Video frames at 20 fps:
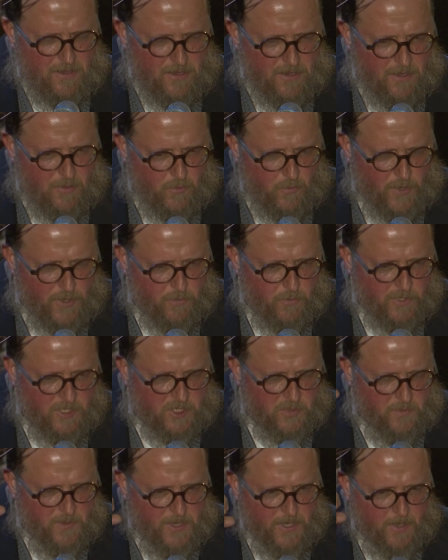when we
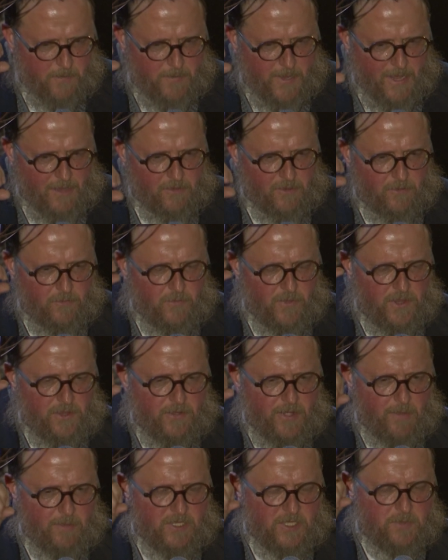speak about, and when the
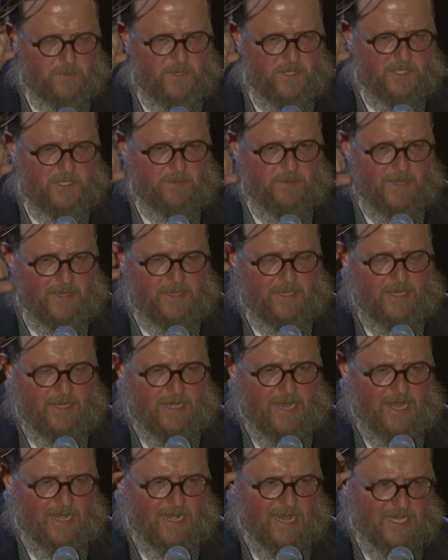Rebbe speaks about
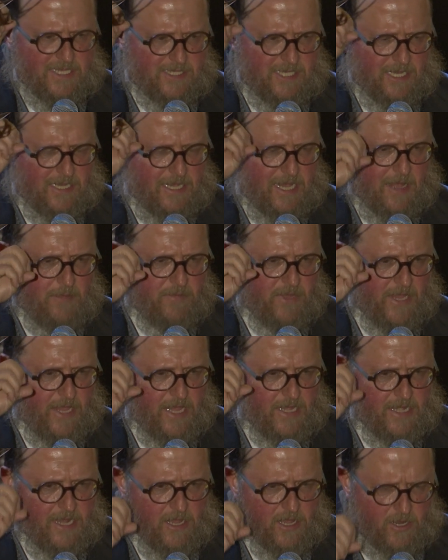kenanas al gabe
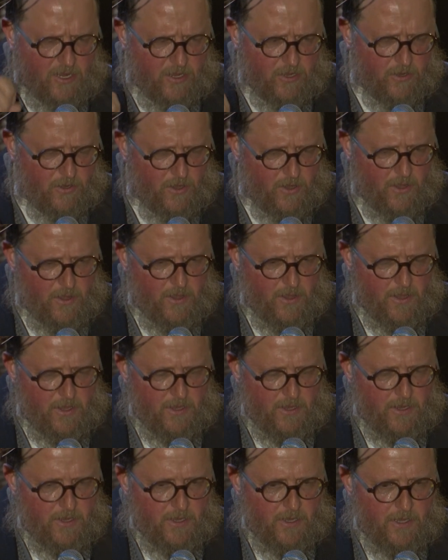anak,
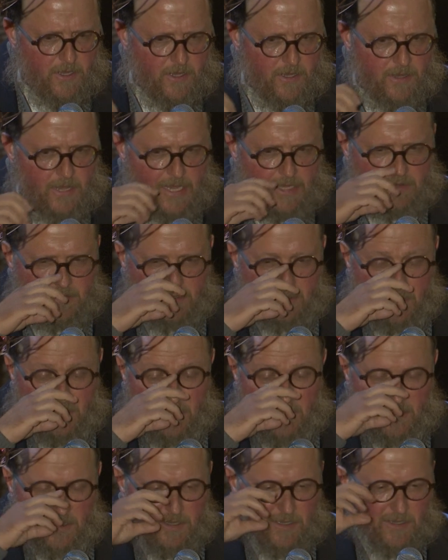that
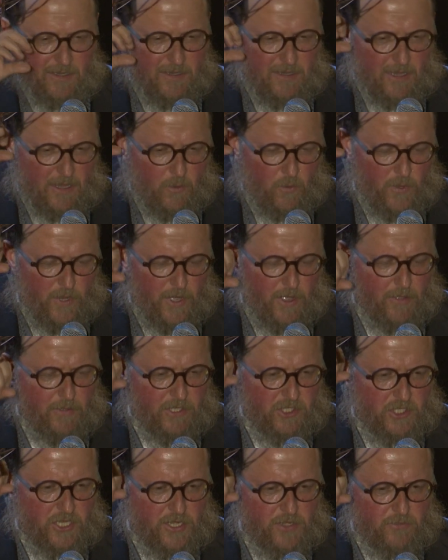we are a
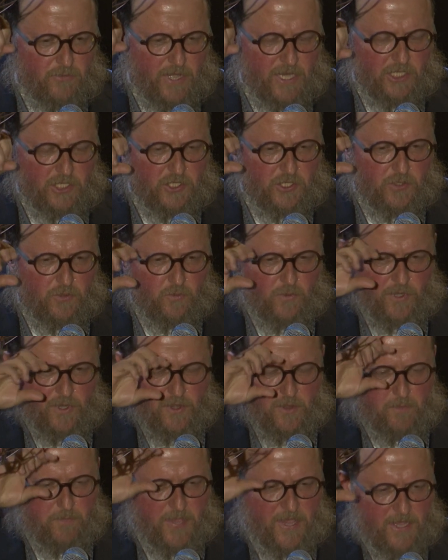generation where
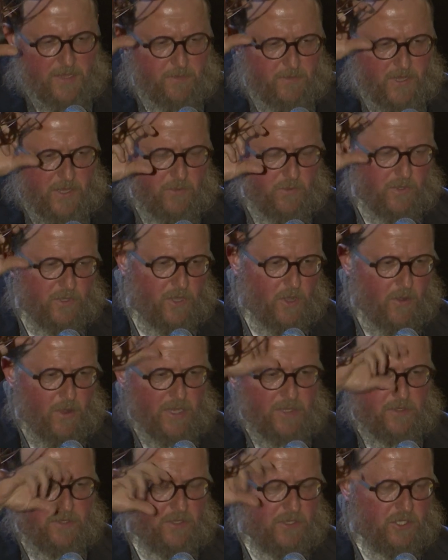the pygmy will go
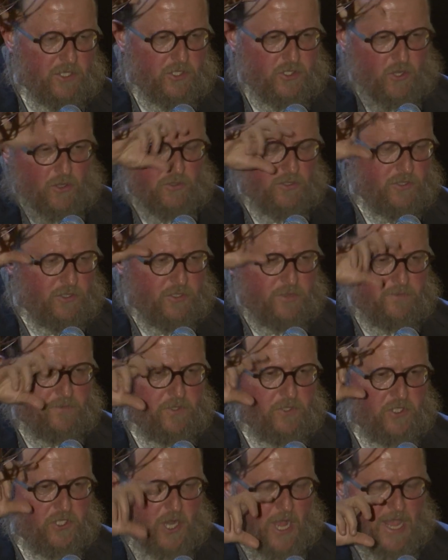onto the shoulders of
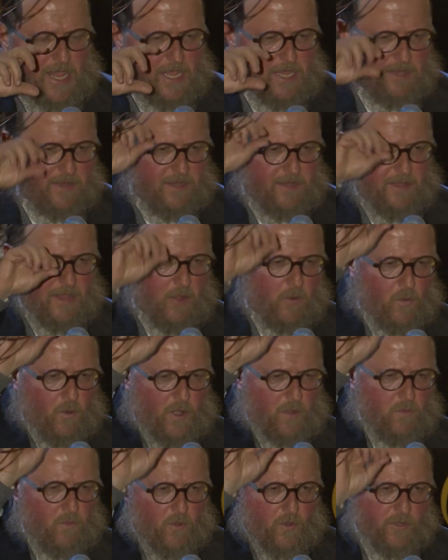the giant and that
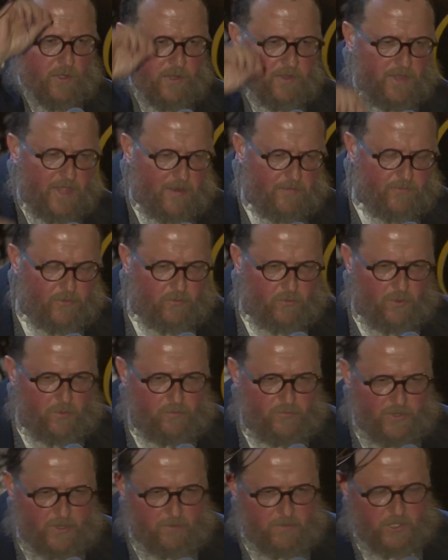one more endeavor will
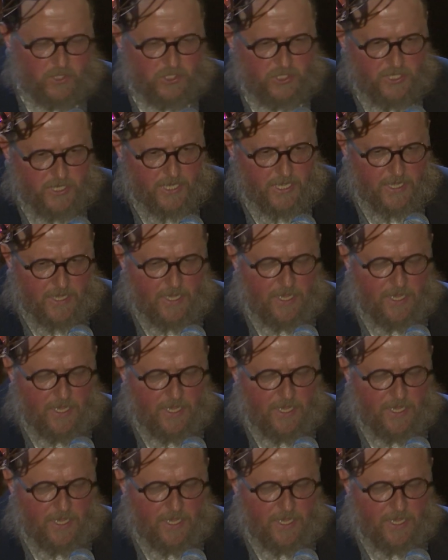bring Mashiach.